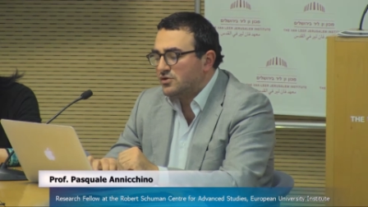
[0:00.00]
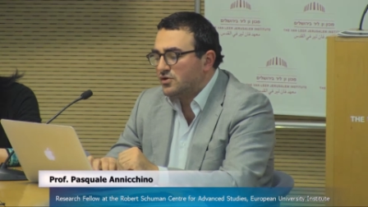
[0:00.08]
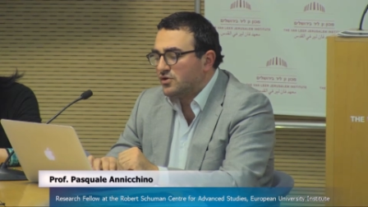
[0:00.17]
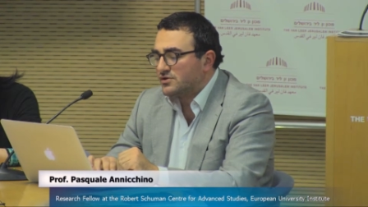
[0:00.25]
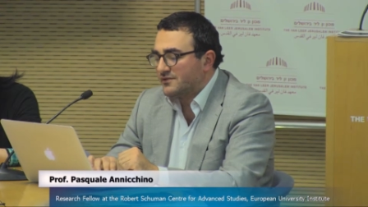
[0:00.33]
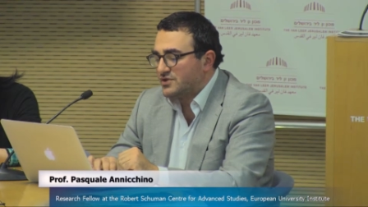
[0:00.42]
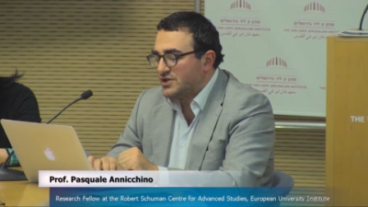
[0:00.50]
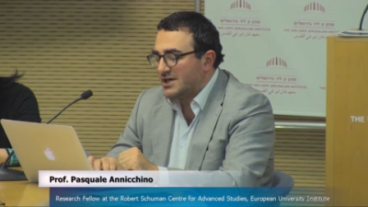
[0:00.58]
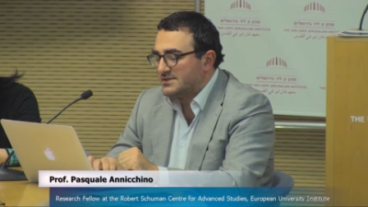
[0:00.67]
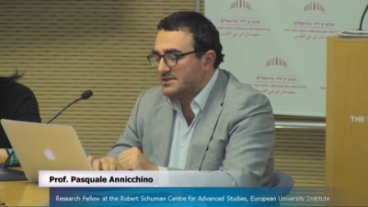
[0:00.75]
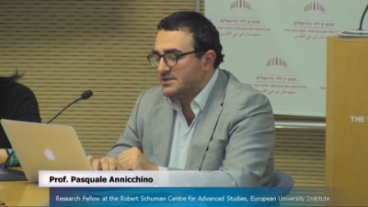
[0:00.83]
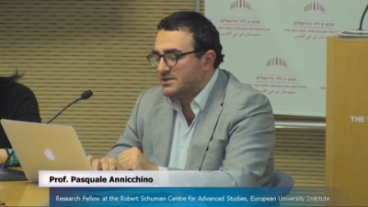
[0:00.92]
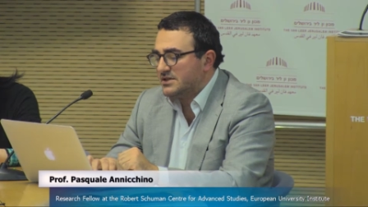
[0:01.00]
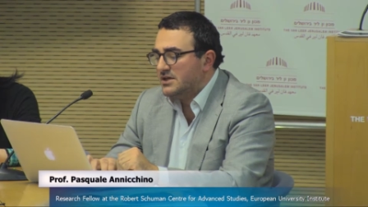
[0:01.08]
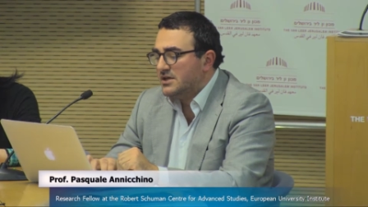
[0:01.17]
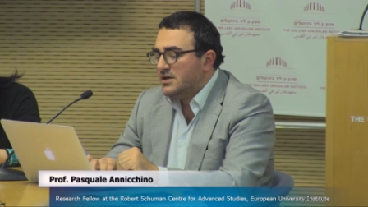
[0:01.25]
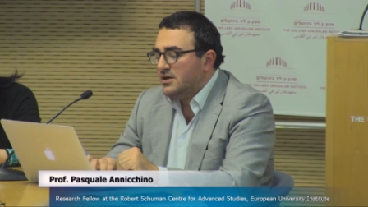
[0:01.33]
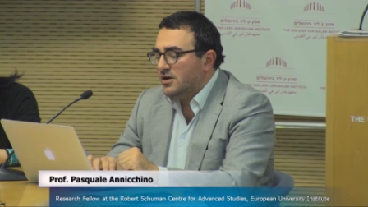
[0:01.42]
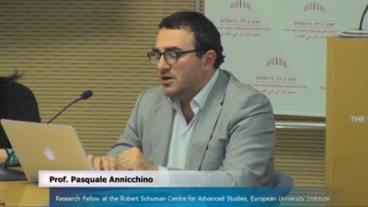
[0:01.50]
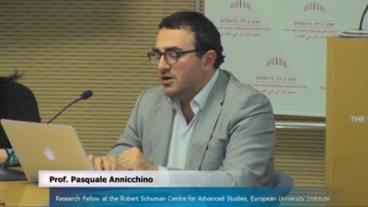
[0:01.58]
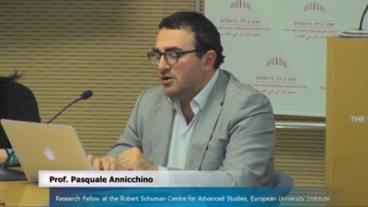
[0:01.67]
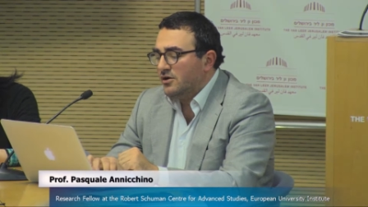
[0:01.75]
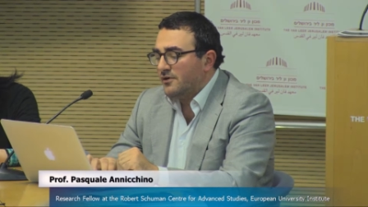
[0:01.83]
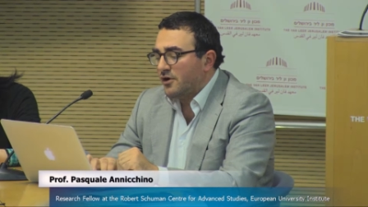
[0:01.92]
to the Court of Justice
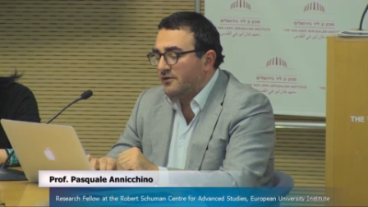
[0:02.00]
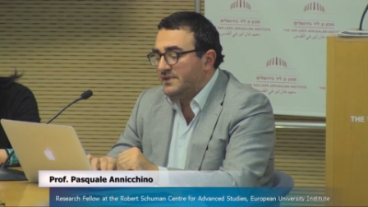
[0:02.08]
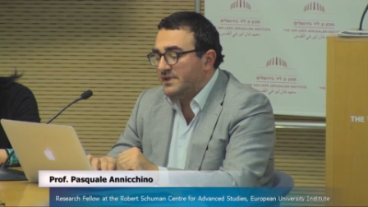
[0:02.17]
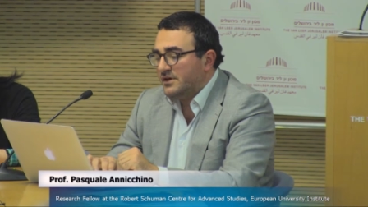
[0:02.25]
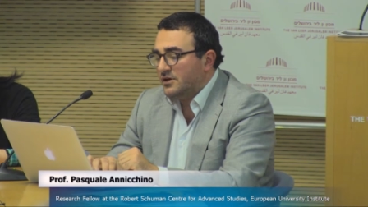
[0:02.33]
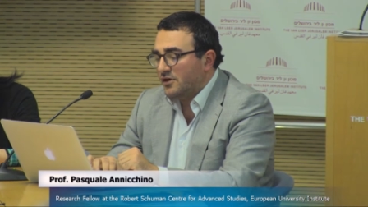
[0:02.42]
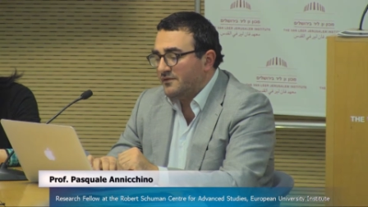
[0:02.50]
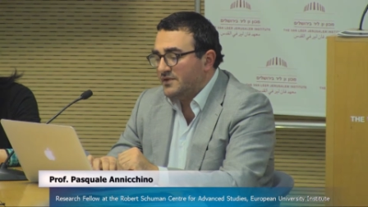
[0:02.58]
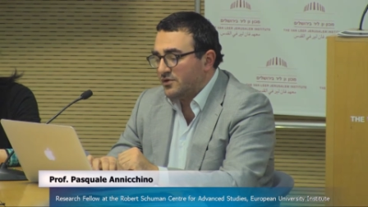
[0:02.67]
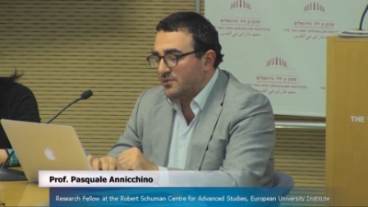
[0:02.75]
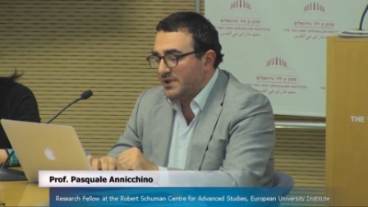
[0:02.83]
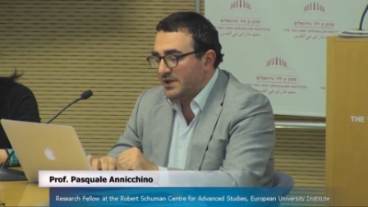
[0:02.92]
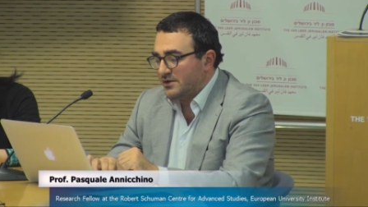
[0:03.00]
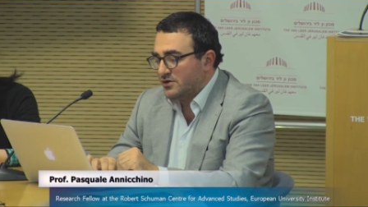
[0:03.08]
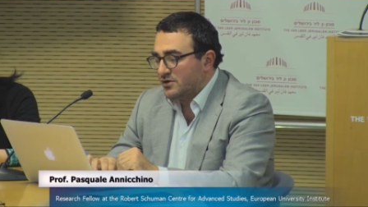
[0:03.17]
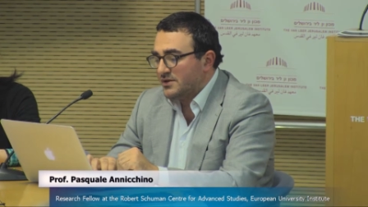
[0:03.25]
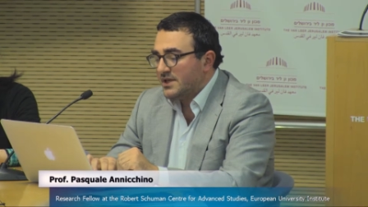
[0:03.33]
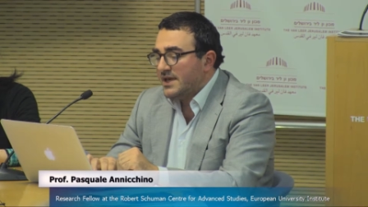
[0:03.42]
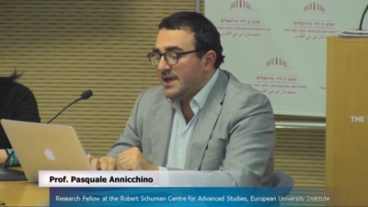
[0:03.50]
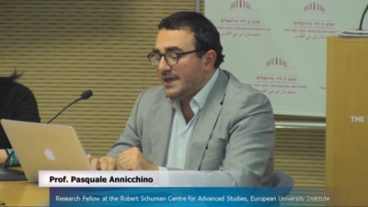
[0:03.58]
of the European Union.